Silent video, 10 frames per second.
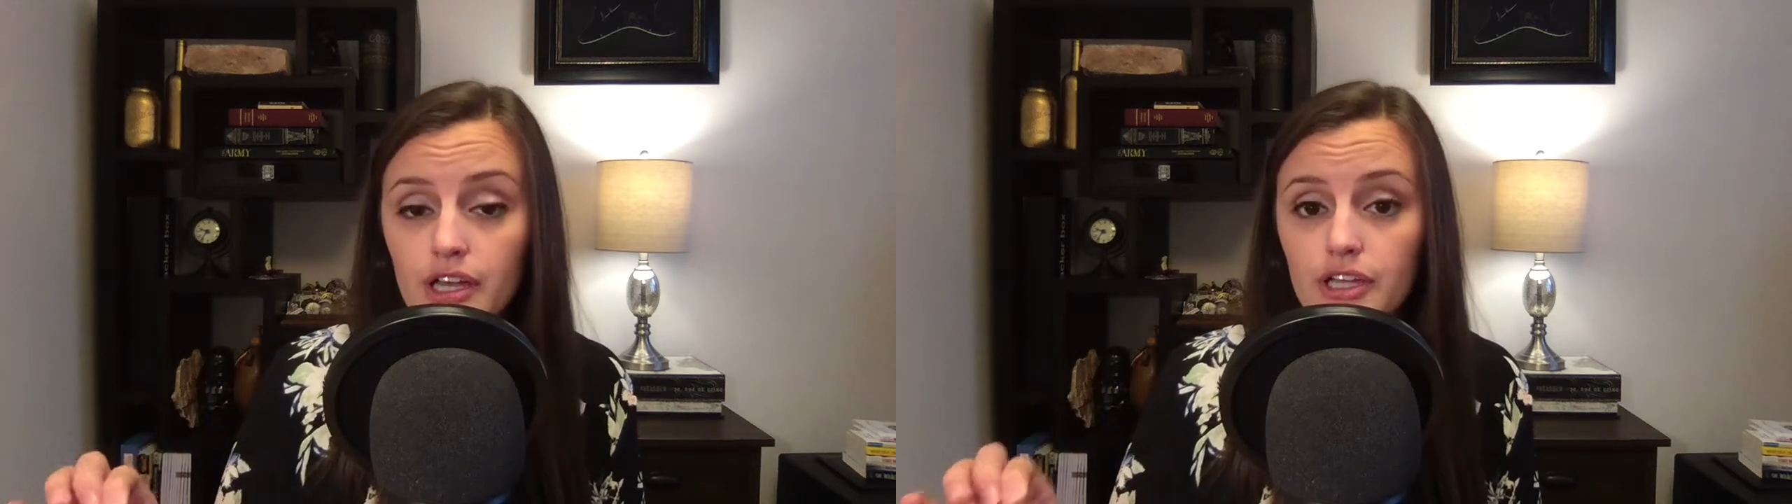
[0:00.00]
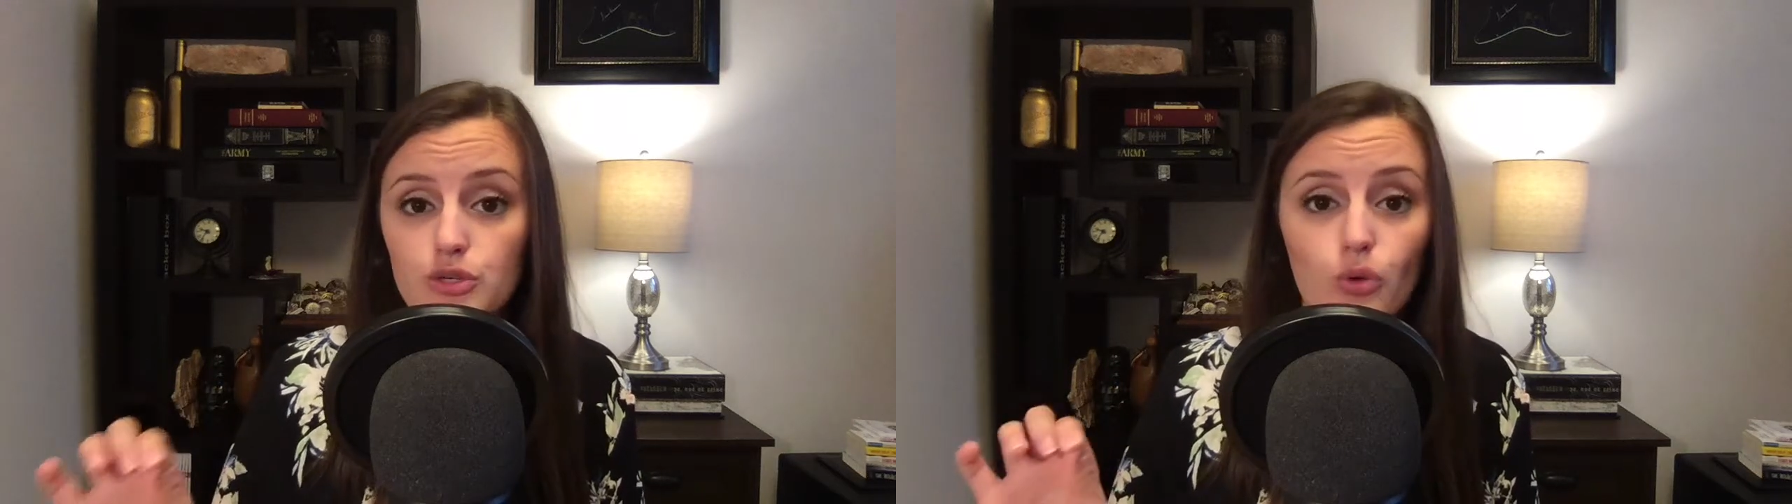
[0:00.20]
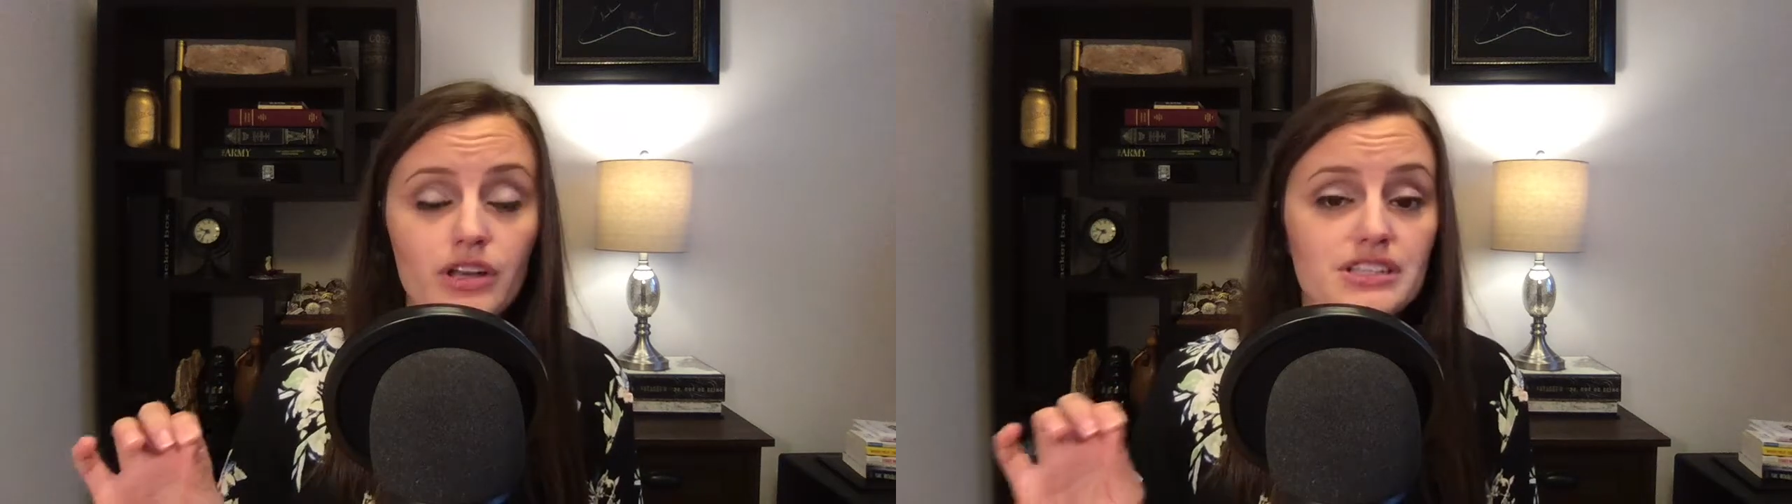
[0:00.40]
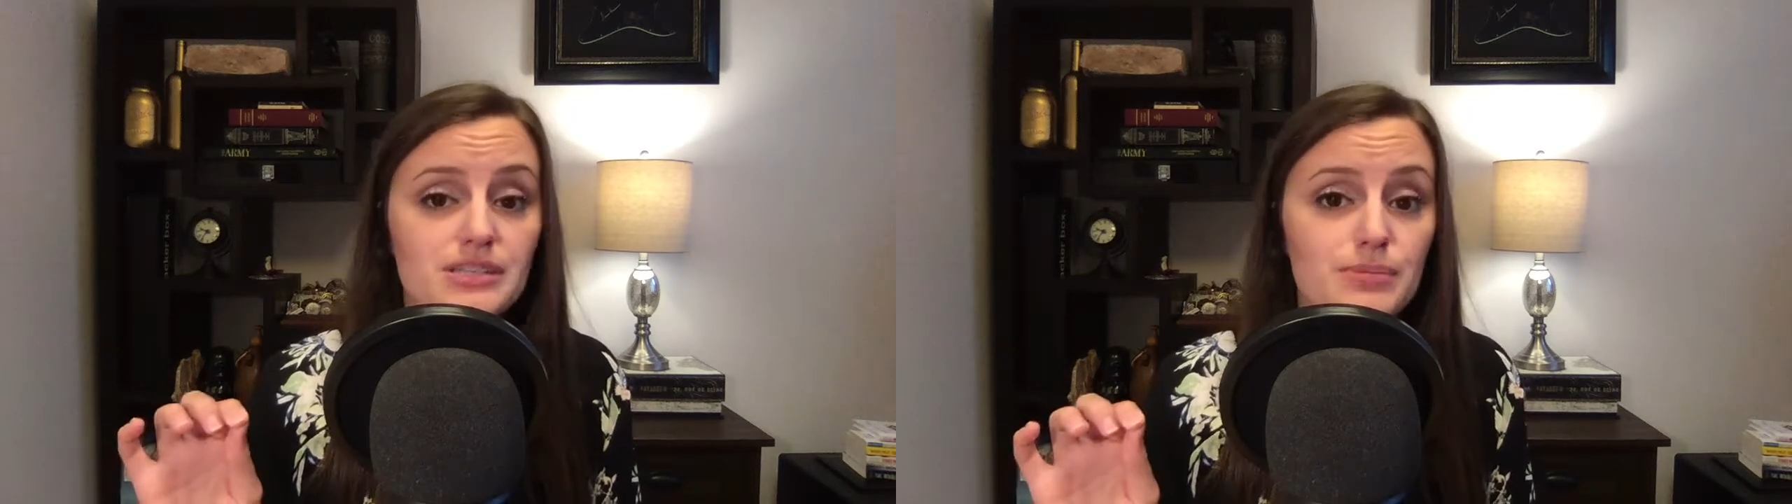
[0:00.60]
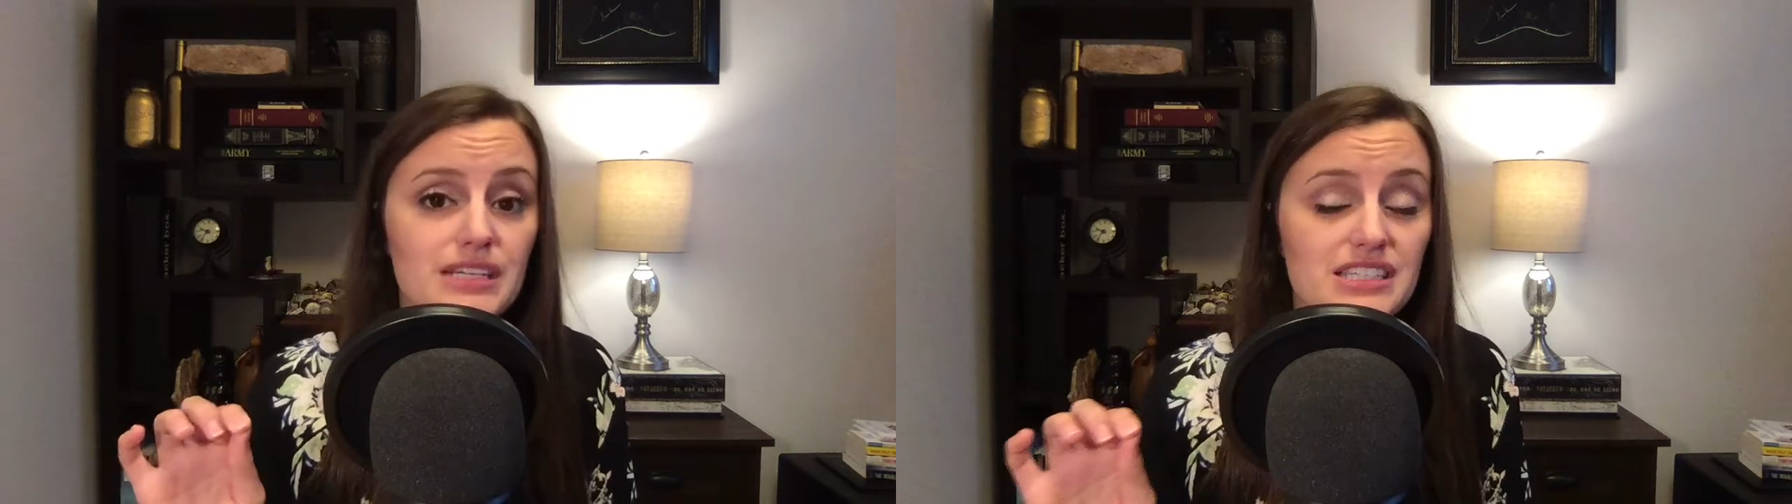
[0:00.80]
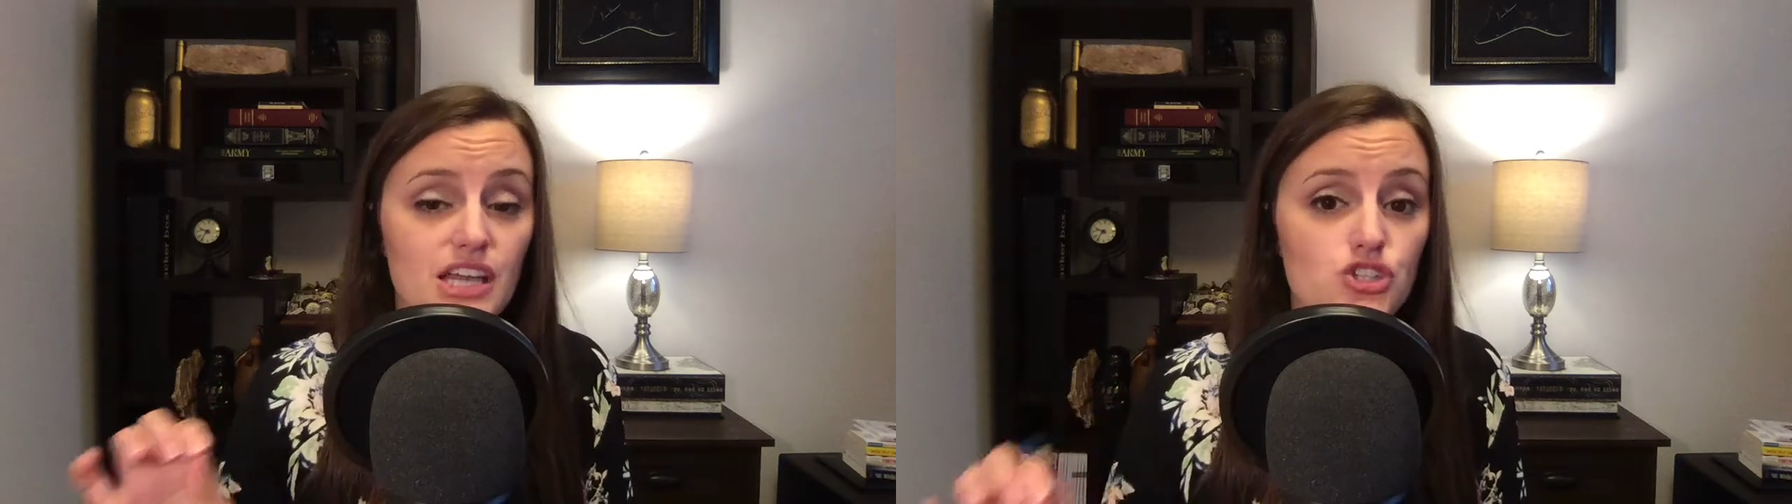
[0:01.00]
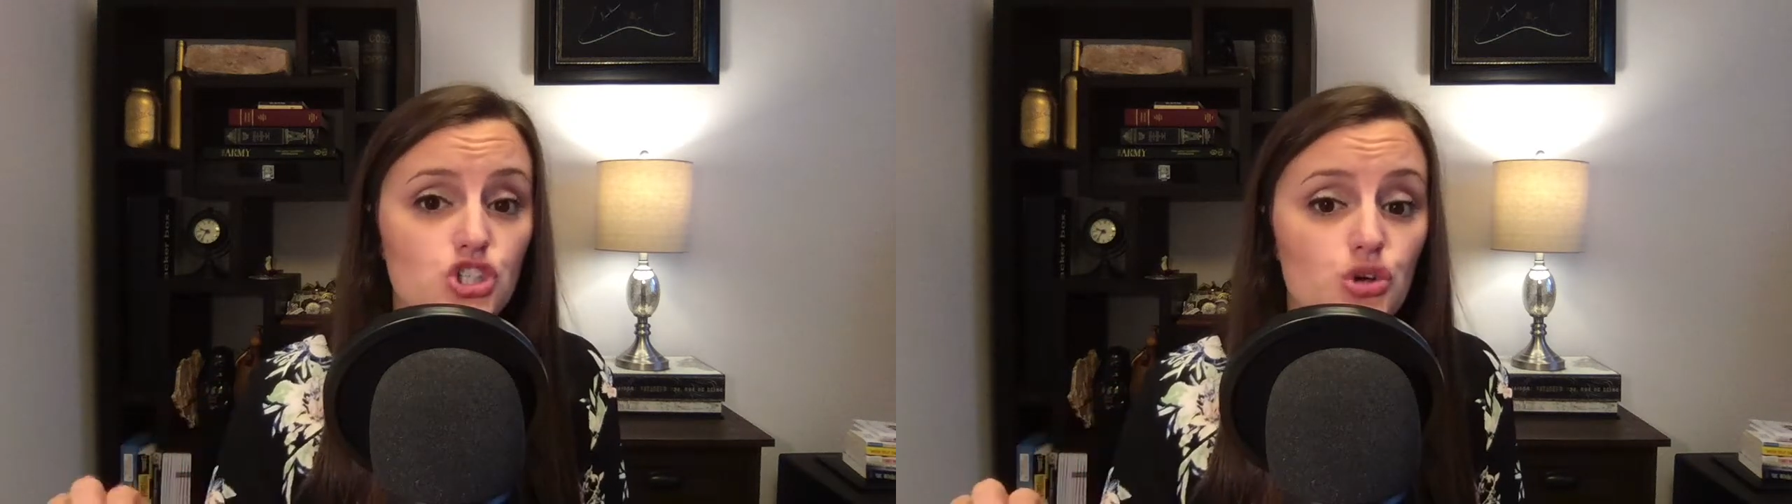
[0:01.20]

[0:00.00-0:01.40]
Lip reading: You want it to be attention